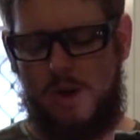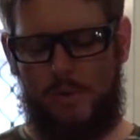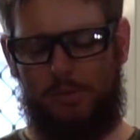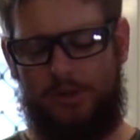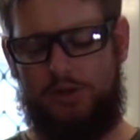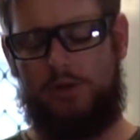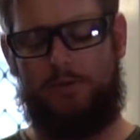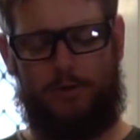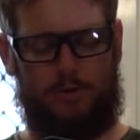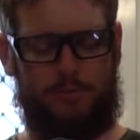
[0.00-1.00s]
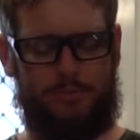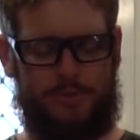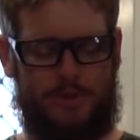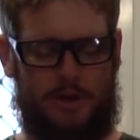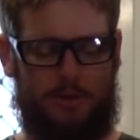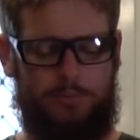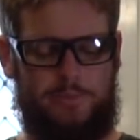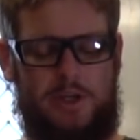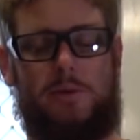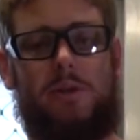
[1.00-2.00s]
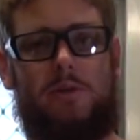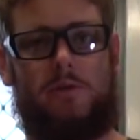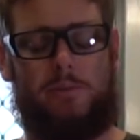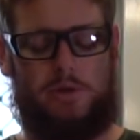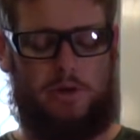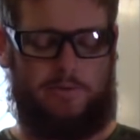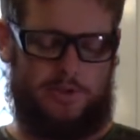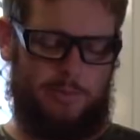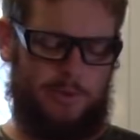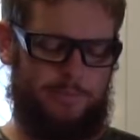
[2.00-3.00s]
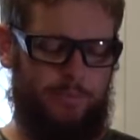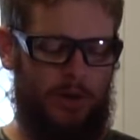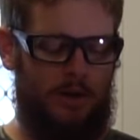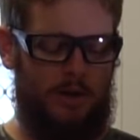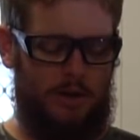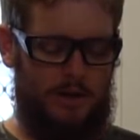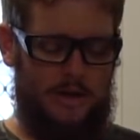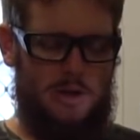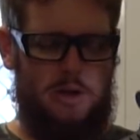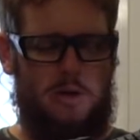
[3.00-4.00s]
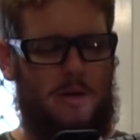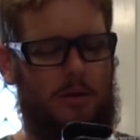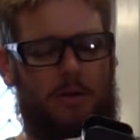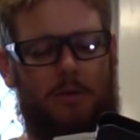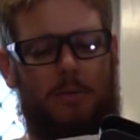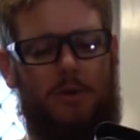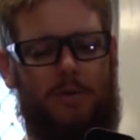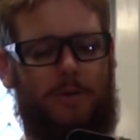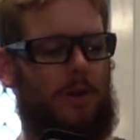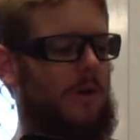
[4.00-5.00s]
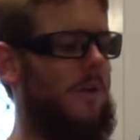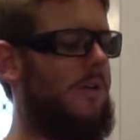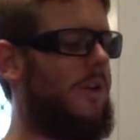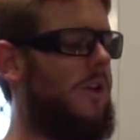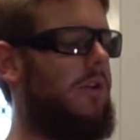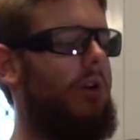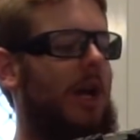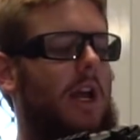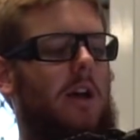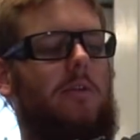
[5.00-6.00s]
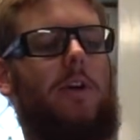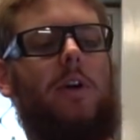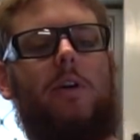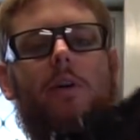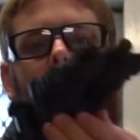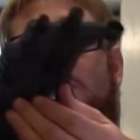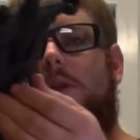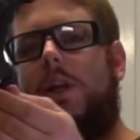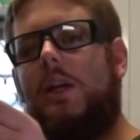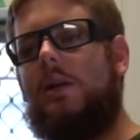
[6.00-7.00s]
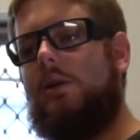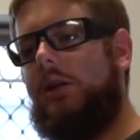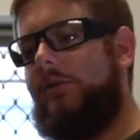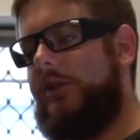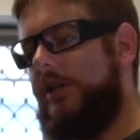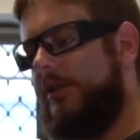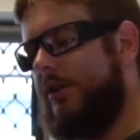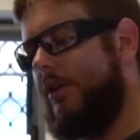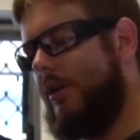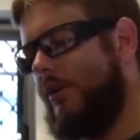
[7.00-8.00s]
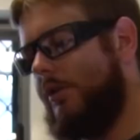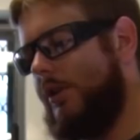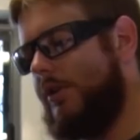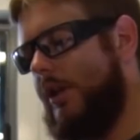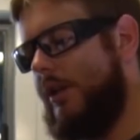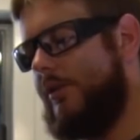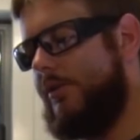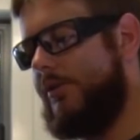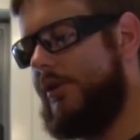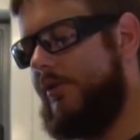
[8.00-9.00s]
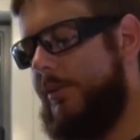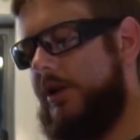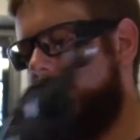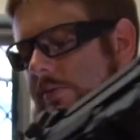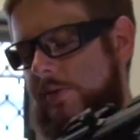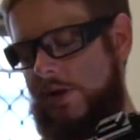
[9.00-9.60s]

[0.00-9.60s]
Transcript: Wouldn't be too difficult. So there's a business opportunity for someone. Moving further along, you do have on the left-hand side, just here, this little silver bit,